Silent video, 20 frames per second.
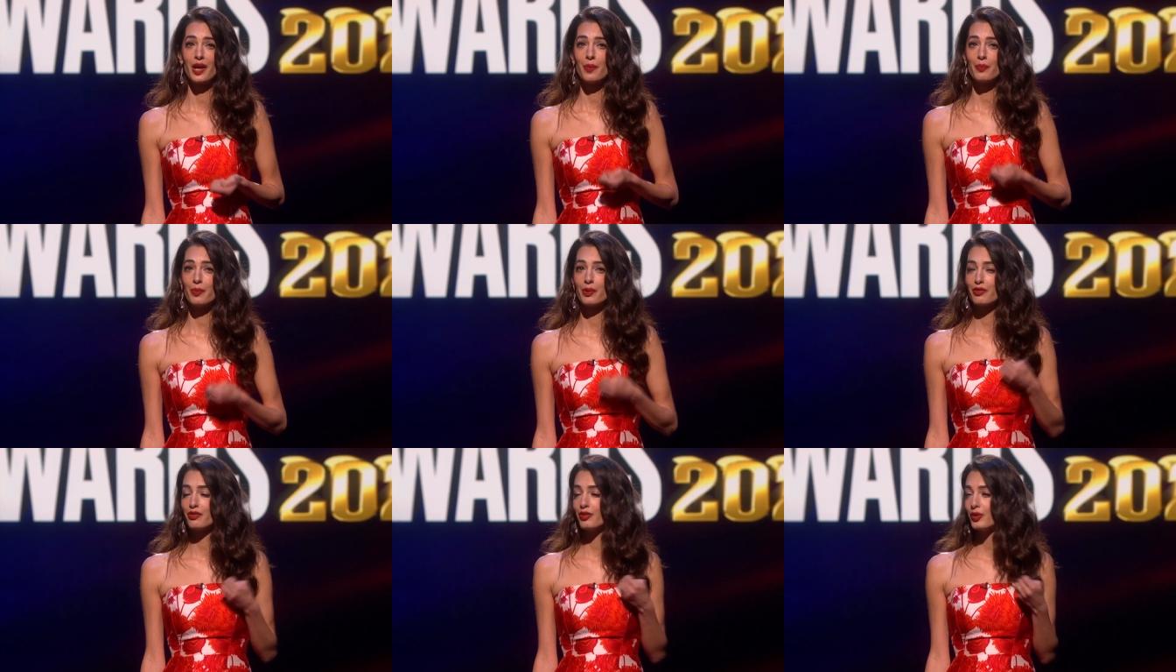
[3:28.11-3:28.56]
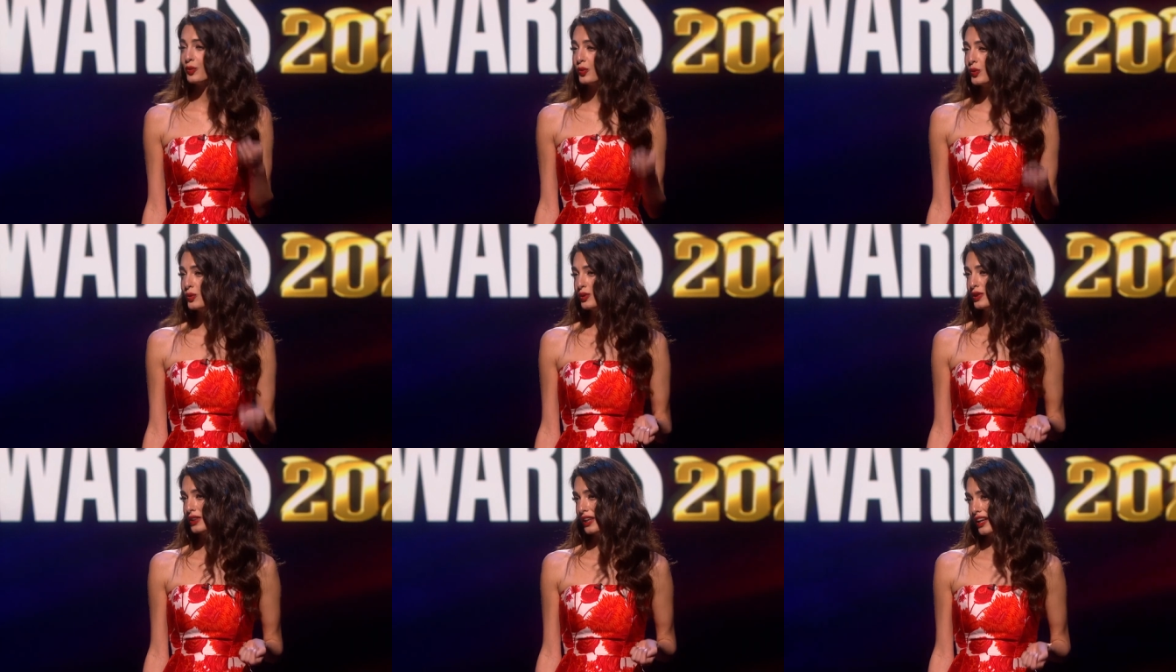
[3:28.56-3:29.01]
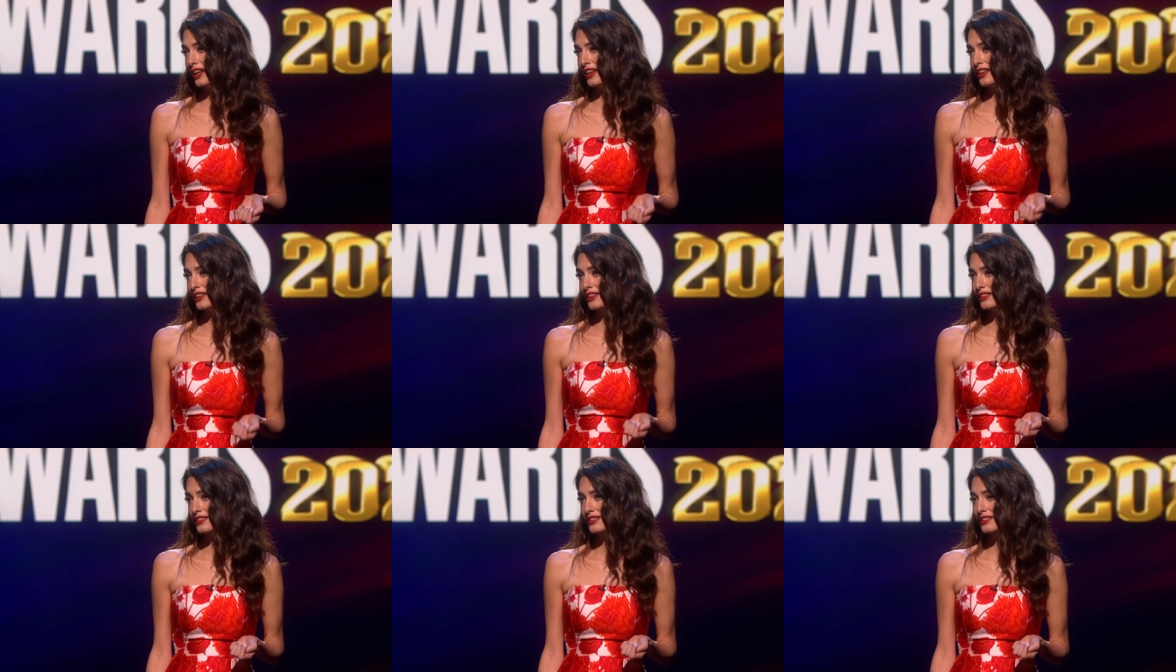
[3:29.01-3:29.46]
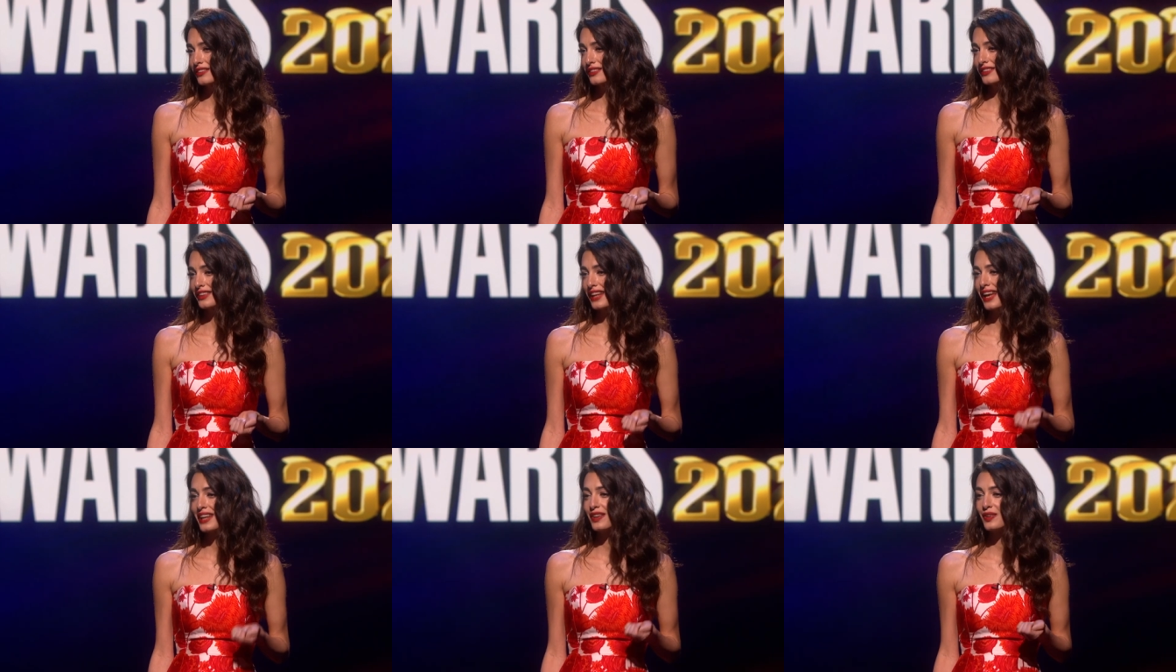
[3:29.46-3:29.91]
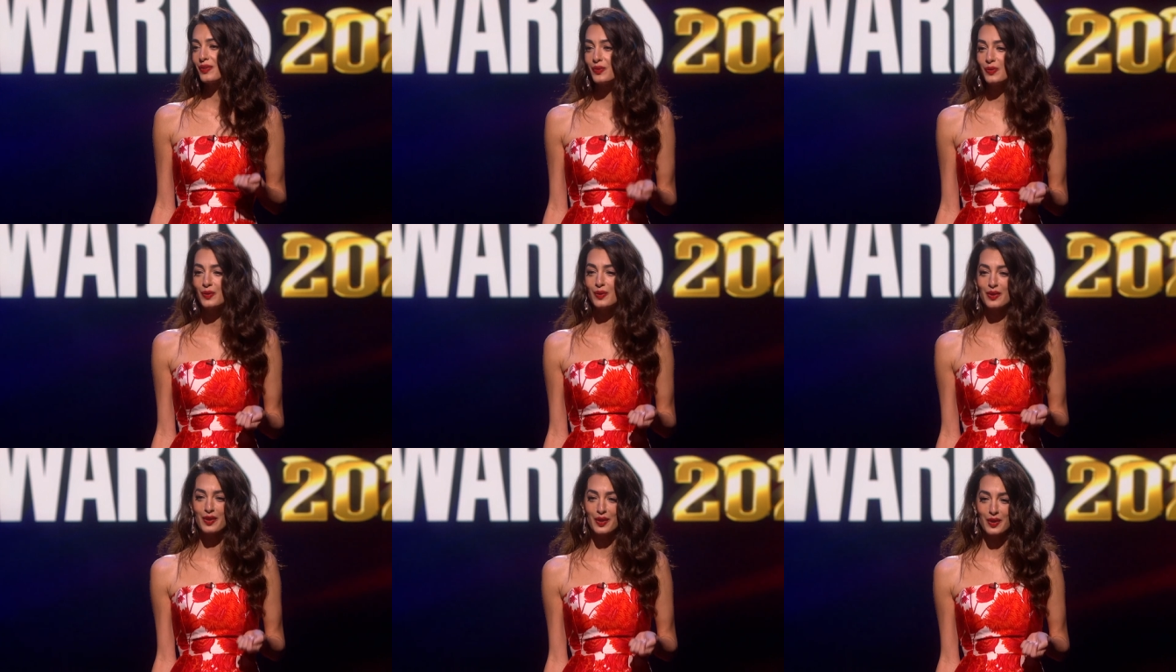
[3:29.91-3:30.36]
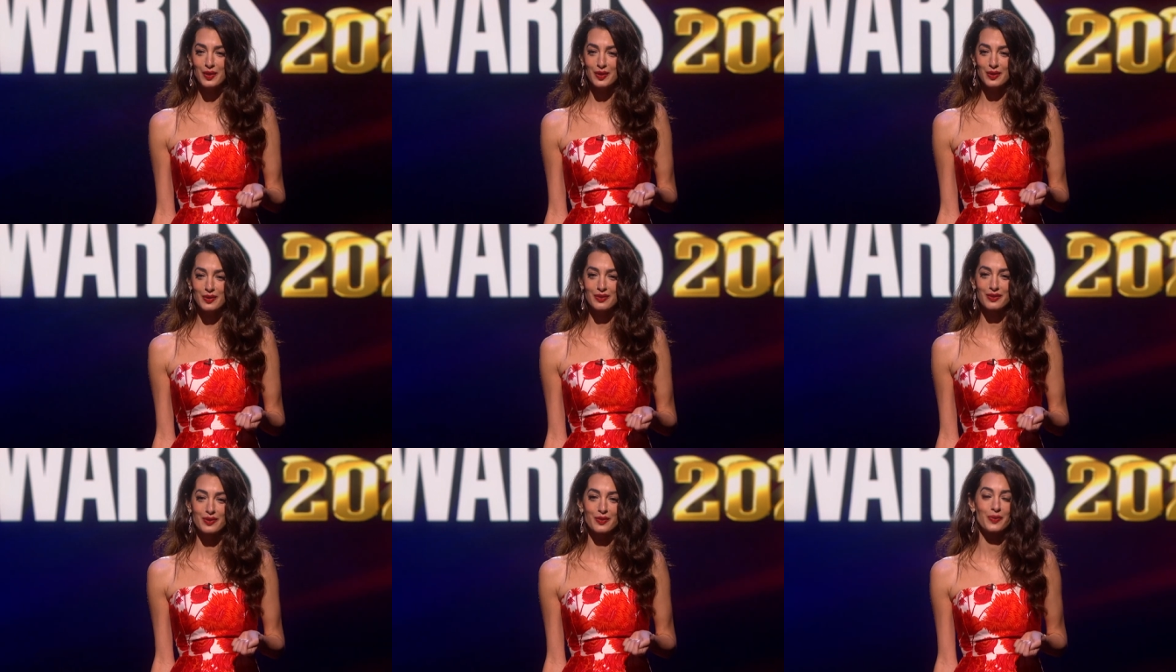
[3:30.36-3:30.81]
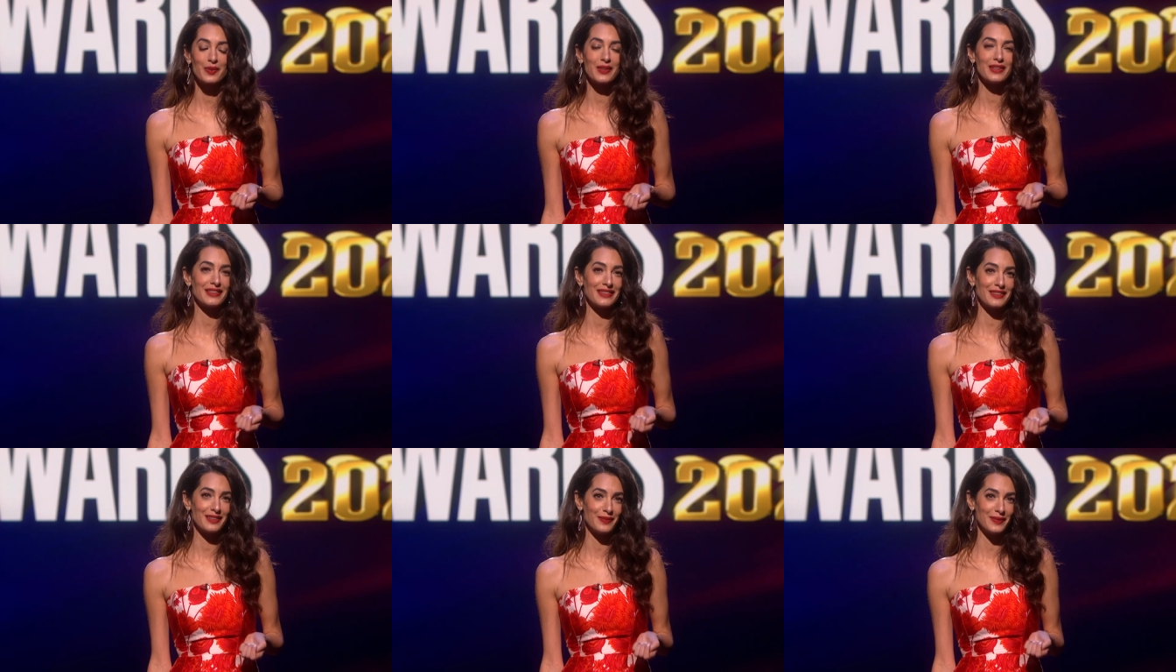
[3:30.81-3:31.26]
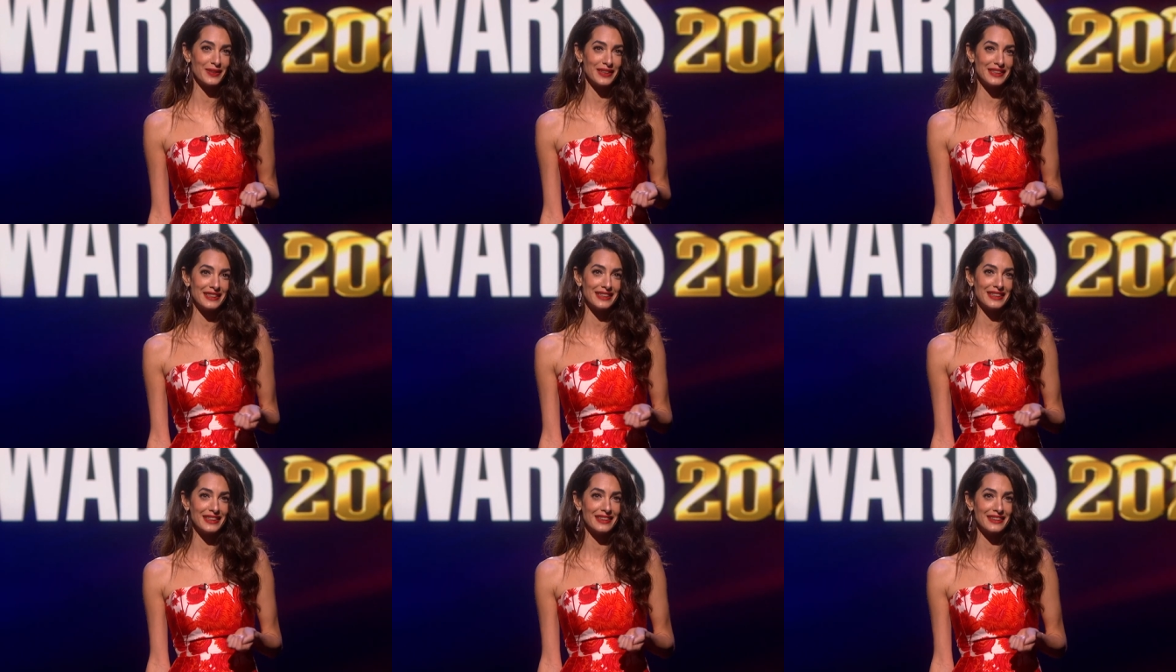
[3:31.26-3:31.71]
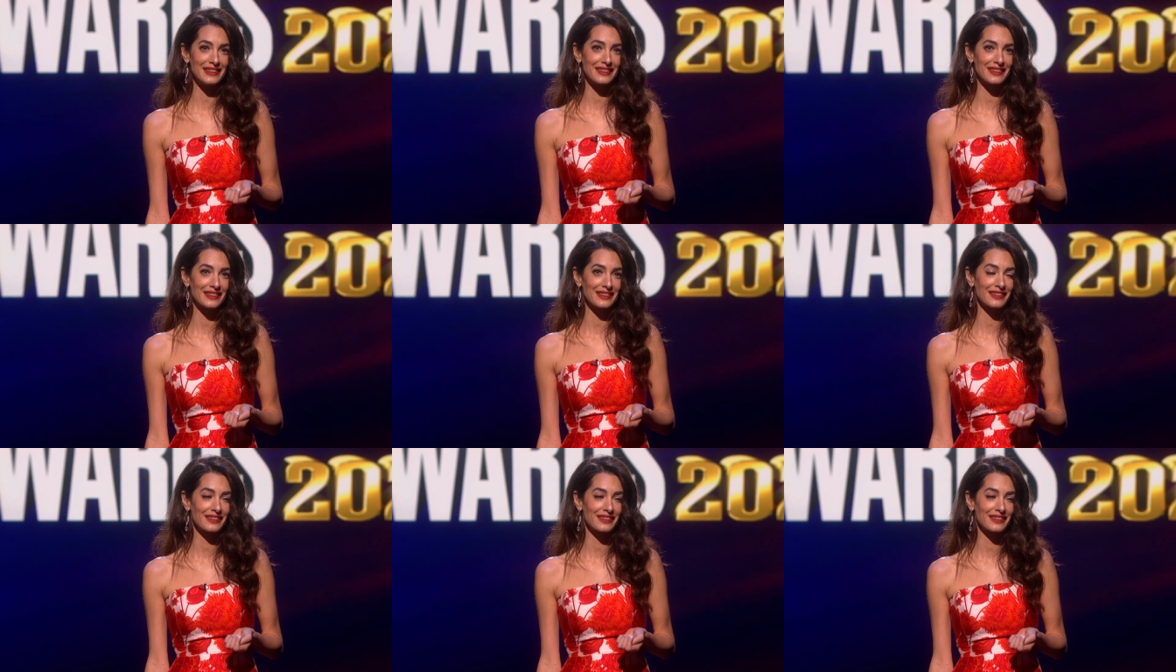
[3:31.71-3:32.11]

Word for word: but for all girls and all those with disabilities.